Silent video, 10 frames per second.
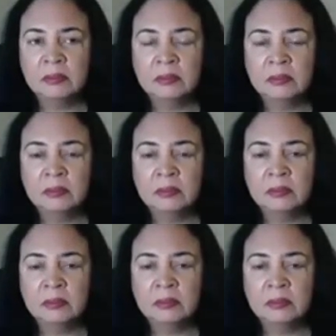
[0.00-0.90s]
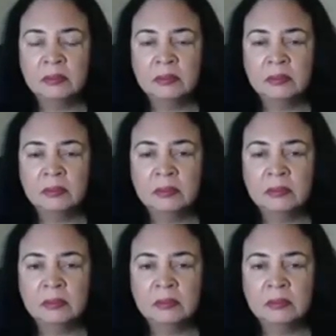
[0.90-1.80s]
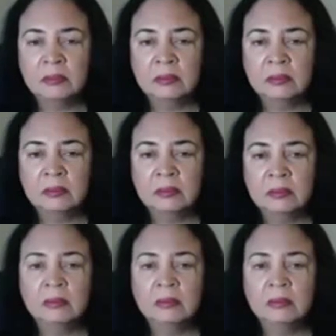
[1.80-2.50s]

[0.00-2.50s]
No words are spoken by the person on screen.